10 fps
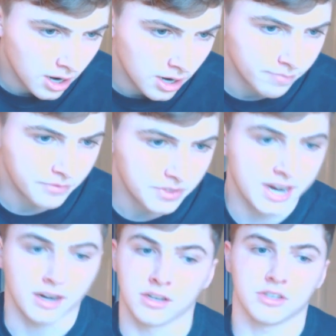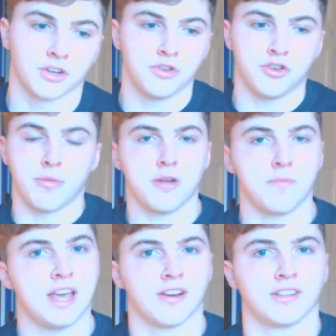Um, yeah, so you
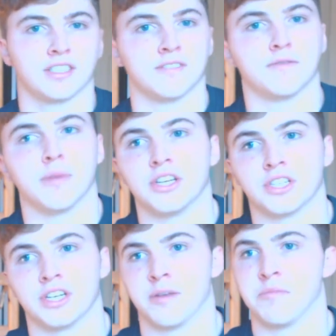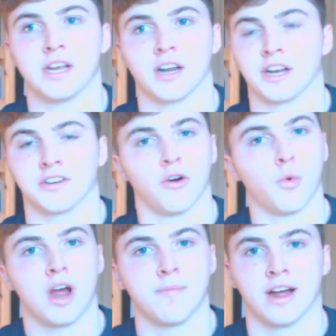might be hearing this information and being like,
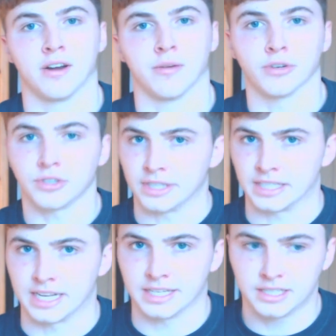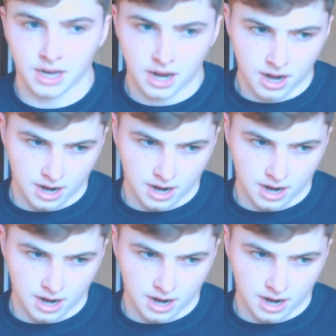no way, man, I'm not doing this.